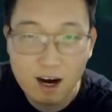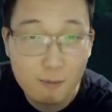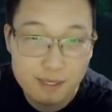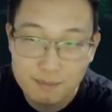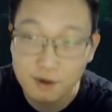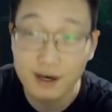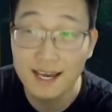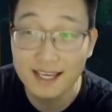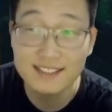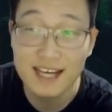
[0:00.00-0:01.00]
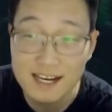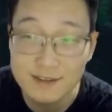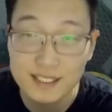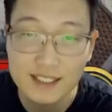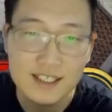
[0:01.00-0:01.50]
people hate
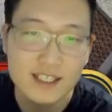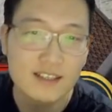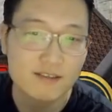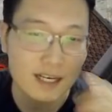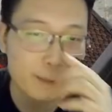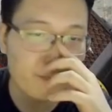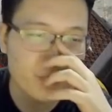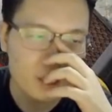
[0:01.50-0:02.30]
Hydra, right?